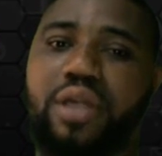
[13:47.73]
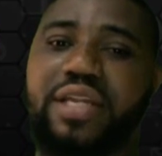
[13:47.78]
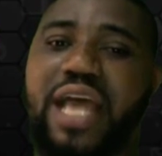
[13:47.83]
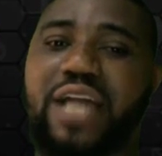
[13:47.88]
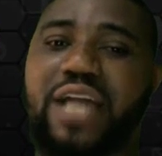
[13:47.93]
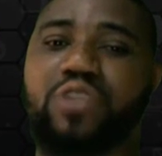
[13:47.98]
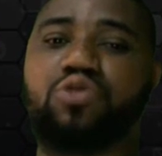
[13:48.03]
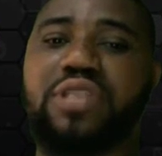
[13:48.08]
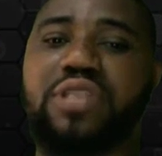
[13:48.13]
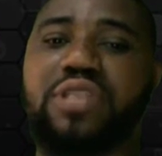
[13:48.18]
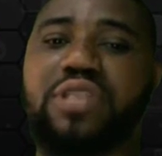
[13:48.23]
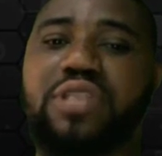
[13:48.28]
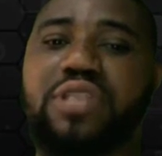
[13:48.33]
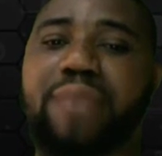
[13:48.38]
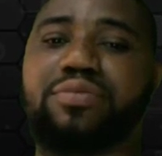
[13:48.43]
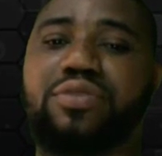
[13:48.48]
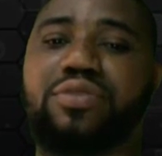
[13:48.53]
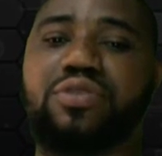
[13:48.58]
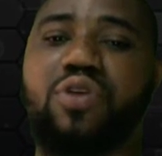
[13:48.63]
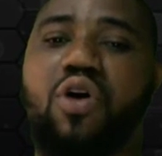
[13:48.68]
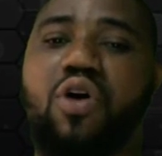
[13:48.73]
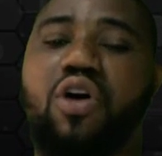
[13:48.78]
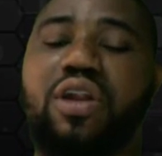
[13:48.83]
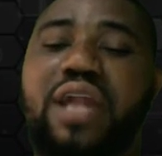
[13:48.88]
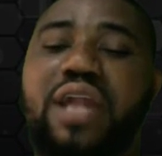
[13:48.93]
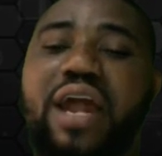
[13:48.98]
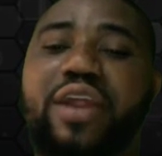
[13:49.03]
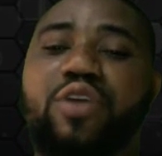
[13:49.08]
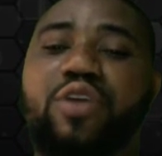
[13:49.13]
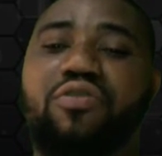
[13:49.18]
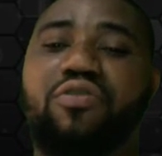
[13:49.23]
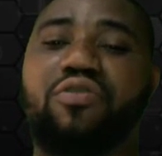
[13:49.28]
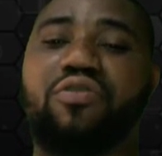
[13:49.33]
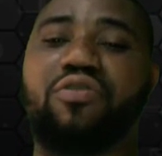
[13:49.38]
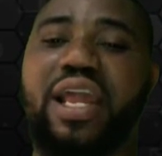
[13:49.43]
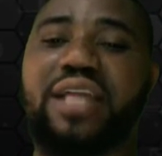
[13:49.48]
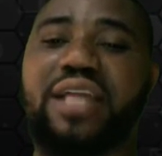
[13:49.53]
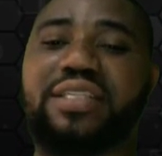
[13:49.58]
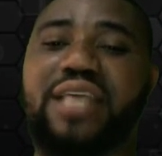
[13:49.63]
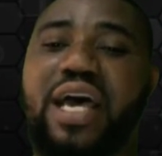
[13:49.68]
There are two types: ordinary
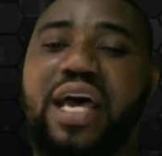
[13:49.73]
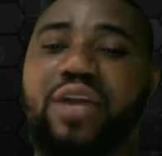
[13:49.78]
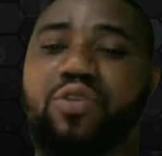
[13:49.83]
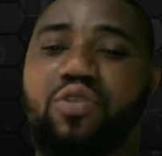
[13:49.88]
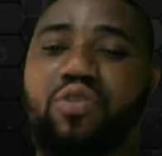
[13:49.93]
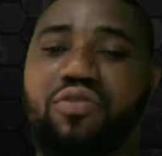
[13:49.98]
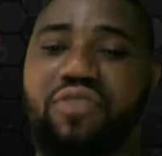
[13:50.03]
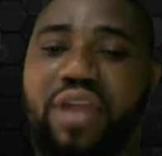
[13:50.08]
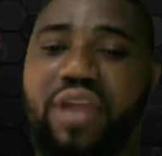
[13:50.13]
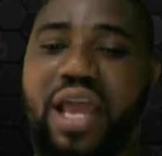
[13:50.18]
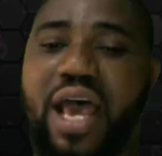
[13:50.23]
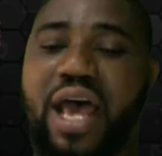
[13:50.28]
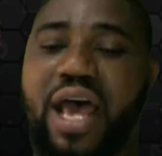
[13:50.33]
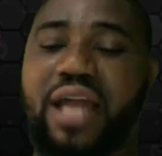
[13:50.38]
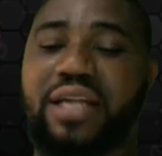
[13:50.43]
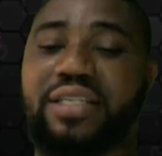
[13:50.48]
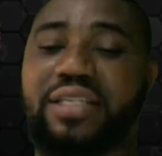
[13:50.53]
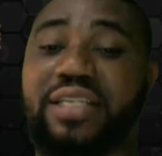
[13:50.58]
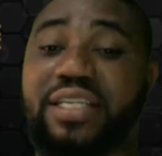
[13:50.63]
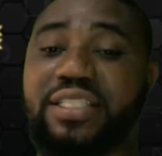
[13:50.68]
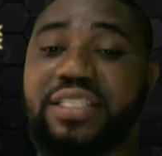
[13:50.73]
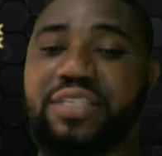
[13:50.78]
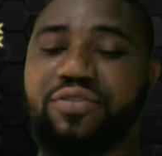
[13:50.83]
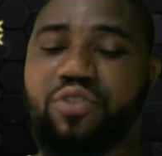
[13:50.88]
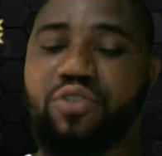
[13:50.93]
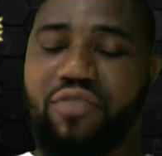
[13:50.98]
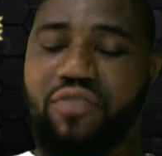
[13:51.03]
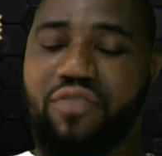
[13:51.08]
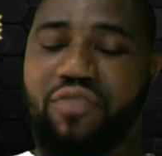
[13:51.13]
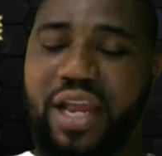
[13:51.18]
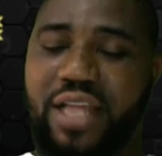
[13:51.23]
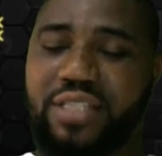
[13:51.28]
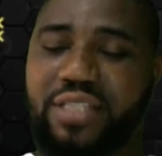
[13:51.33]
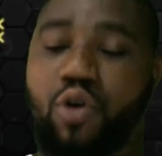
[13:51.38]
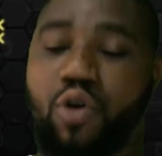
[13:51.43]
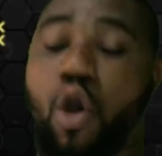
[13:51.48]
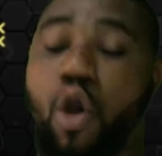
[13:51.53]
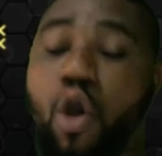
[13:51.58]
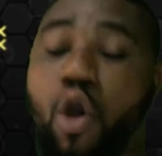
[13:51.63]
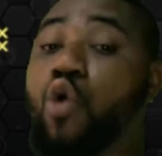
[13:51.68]
covalent and dative covalent,
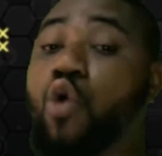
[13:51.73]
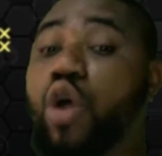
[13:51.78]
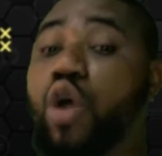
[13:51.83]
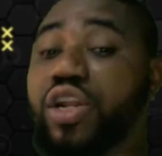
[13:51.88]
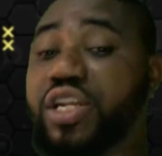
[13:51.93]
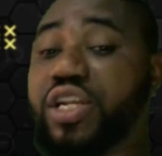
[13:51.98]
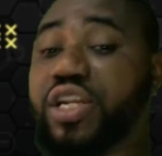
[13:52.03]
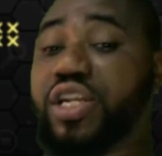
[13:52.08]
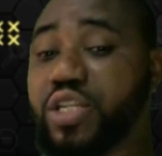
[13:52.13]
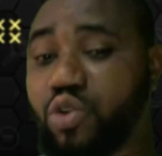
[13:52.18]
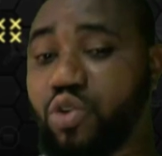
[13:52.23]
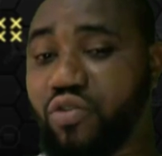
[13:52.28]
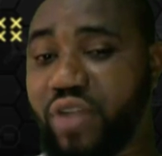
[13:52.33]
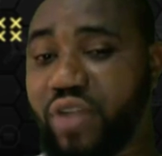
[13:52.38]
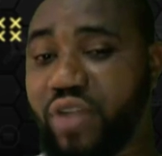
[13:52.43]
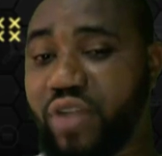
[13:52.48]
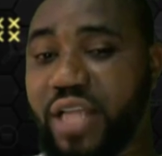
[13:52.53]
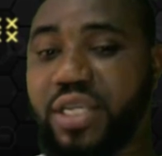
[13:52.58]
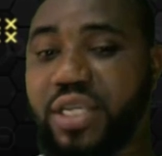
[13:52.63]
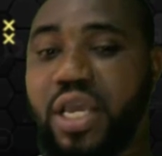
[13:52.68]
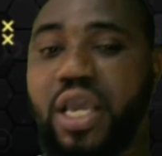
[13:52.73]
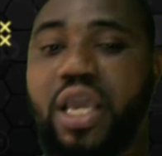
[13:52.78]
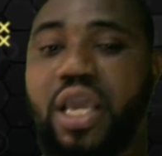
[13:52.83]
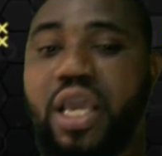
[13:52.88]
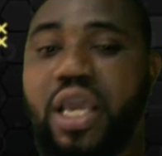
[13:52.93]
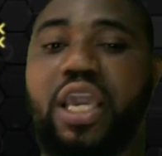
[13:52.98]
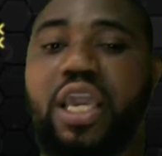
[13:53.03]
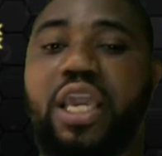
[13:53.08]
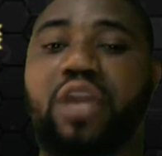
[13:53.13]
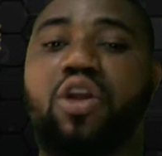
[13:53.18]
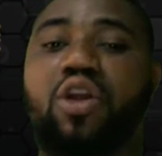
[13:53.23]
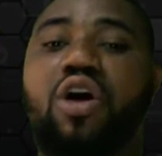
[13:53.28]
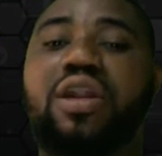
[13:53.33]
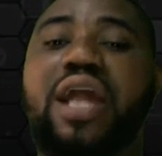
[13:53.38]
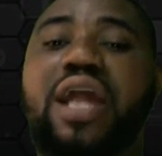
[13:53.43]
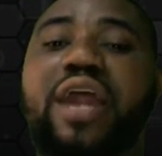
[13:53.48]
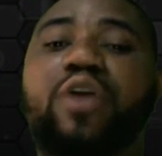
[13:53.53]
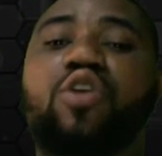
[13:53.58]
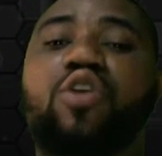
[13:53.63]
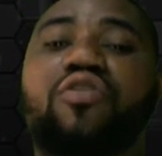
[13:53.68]
or coordinate covalent. In
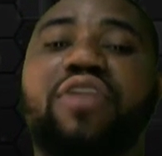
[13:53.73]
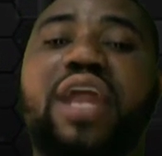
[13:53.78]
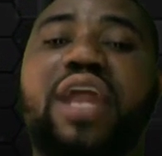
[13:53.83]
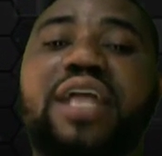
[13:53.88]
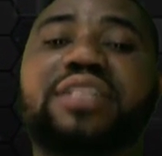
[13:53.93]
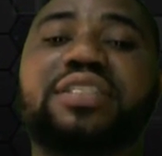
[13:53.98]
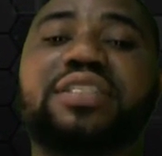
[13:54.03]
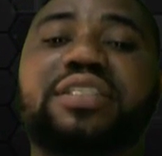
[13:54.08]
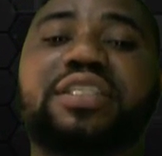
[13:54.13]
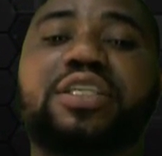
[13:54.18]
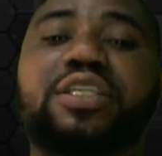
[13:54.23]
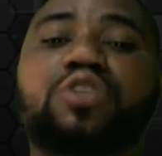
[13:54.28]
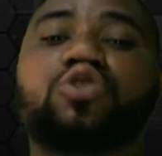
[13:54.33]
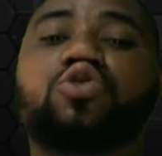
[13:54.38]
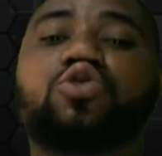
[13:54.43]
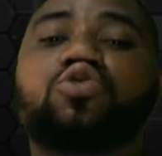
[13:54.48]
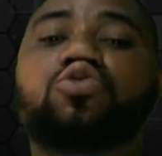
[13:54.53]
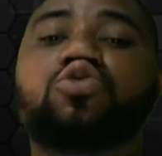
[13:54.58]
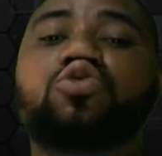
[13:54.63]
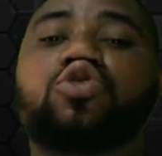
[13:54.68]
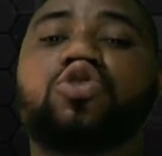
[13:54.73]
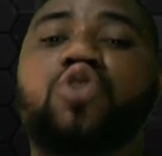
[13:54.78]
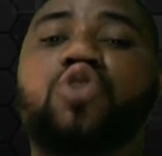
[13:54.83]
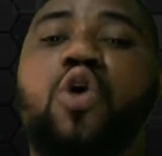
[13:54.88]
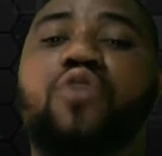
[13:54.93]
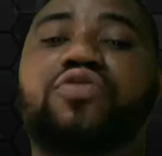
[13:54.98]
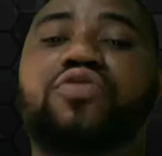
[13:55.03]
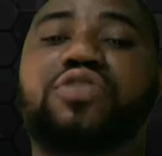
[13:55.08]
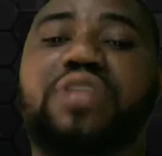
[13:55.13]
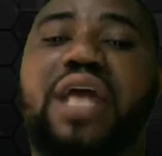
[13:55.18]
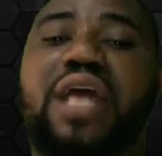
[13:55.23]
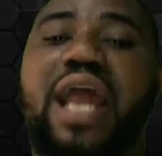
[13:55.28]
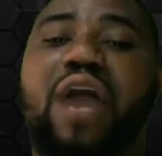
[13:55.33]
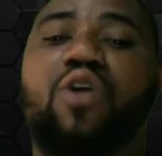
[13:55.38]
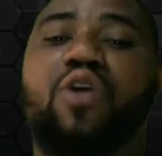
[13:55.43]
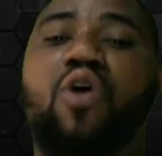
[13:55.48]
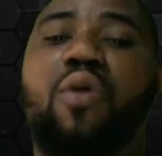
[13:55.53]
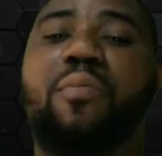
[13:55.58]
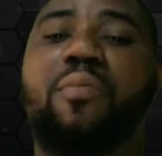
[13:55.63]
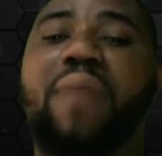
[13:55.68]
ordinary covalent, the two stuffs that
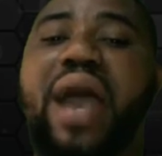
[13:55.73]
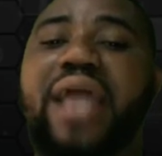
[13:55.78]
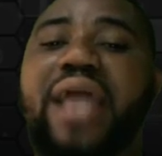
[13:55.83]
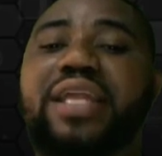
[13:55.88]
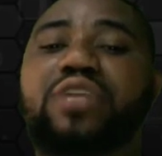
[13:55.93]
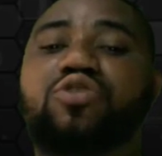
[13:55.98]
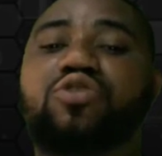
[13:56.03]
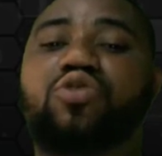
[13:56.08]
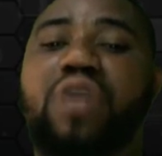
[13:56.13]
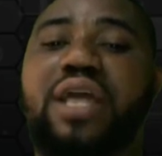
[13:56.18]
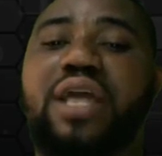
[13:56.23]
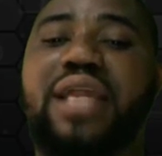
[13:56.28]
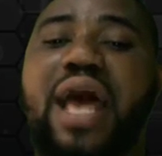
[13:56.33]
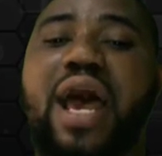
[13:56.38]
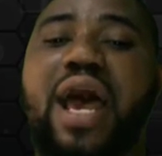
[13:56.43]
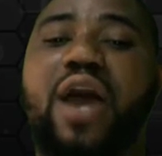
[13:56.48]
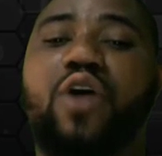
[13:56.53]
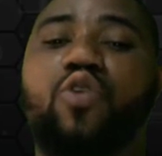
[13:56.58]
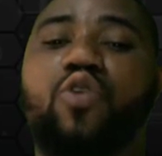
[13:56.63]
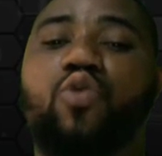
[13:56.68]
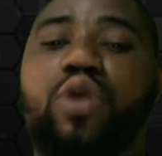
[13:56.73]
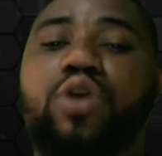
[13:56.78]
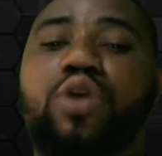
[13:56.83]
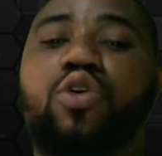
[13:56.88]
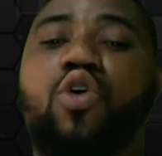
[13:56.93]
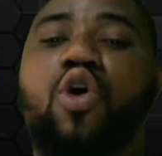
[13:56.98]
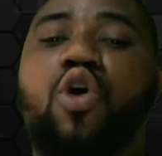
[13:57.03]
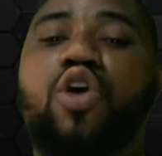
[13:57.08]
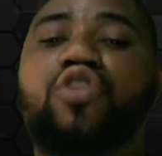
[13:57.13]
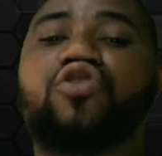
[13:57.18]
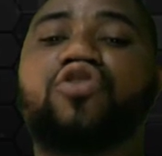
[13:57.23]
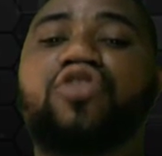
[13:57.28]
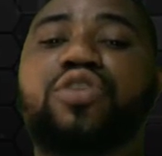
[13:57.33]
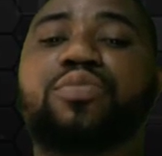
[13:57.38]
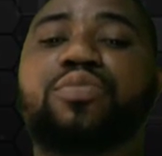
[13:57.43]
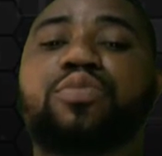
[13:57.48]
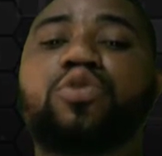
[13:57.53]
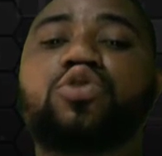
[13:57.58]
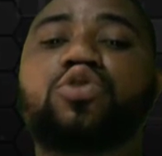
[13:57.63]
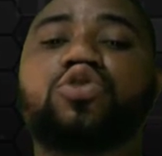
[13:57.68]
are combining together will
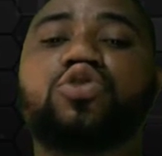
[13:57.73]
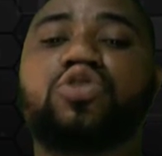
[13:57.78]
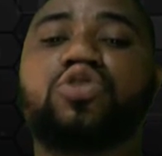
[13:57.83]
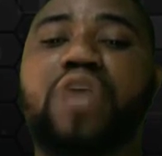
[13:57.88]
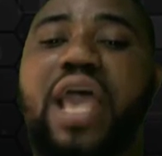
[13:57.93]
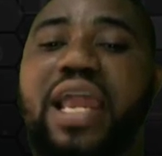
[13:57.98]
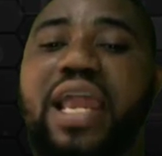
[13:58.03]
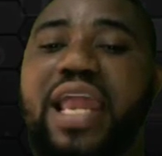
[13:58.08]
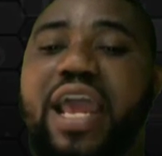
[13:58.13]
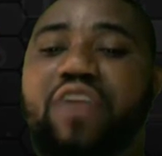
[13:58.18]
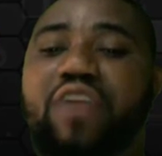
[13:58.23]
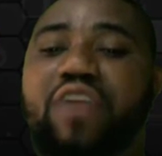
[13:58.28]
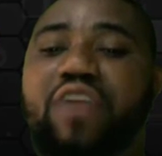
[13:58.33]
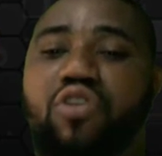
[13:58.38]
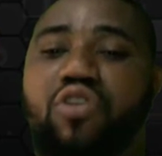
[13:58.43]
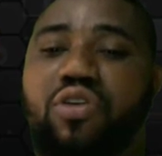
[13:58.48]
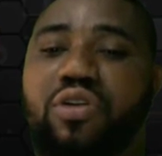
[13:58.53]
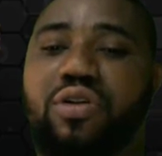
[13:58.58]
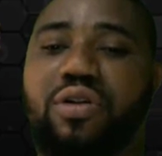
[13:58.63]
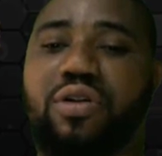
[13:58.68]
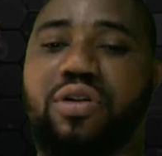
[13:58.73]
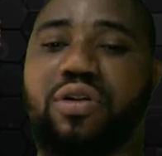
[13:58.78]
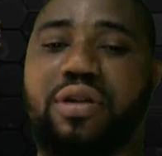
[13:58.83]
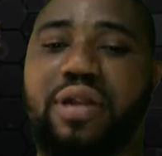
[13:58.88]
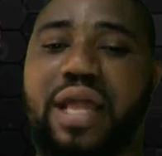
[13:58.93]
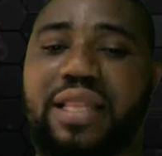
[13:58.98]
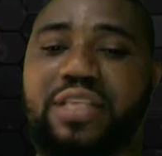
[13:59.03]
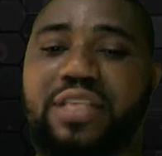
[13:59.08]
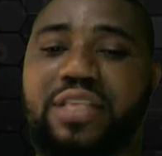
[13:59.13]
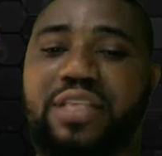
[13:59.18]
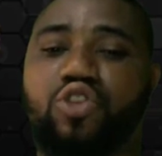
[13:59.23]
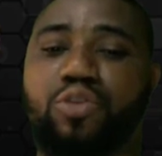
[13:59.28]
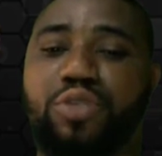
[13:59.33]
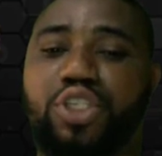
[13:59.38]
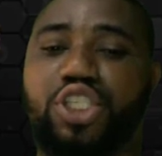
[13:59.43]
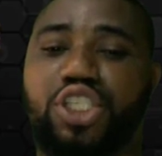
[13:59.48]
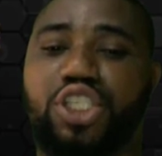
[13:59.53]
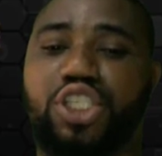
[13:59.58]
contribute electron that is to be